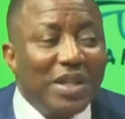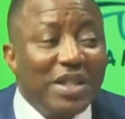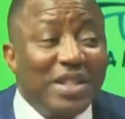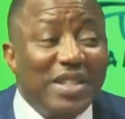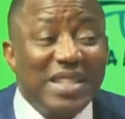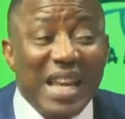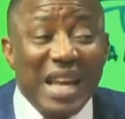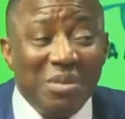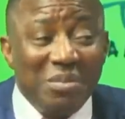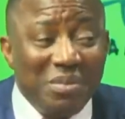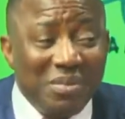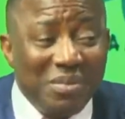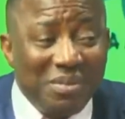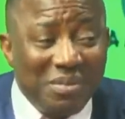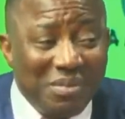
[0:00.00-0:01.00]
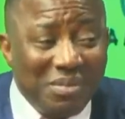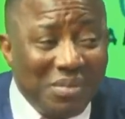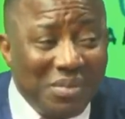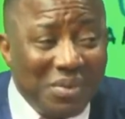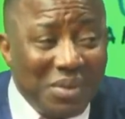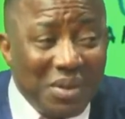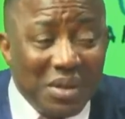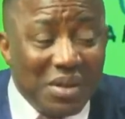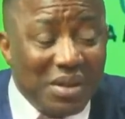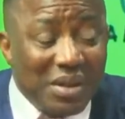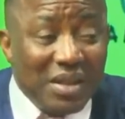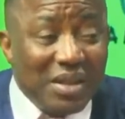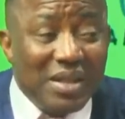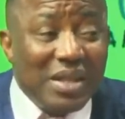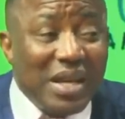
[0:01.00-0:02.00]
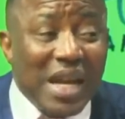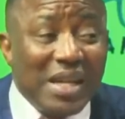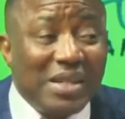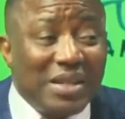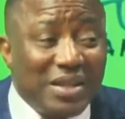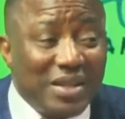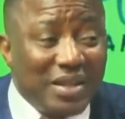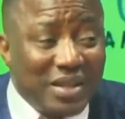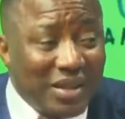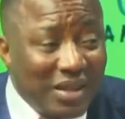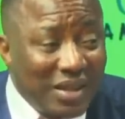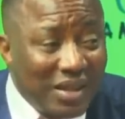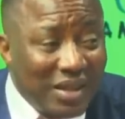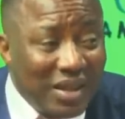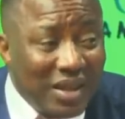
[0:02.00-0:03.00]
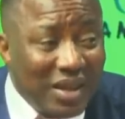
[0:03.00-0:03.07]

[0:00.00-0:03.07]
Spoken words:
Have been the same since the 90s.